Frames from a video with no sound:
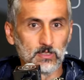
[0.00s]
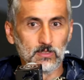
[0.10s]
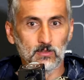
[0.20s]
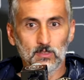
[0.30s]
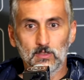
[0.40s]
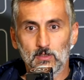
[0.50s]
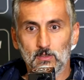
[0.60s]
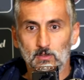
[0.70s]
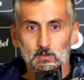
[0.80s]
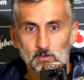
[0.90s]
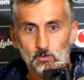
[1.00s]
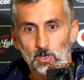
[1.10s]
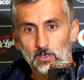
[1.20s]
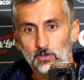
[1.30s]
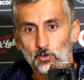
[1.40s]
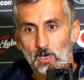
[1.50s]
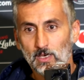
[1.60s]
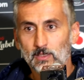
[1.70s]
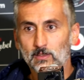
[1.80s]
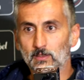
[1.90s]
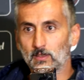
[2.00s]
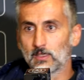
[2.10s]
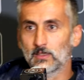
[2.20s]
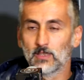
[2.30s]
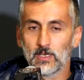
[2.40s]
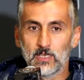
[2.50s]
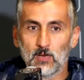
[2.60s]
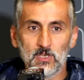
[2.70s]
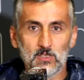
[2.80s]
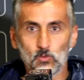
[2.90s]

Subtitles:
And when you are in dynamics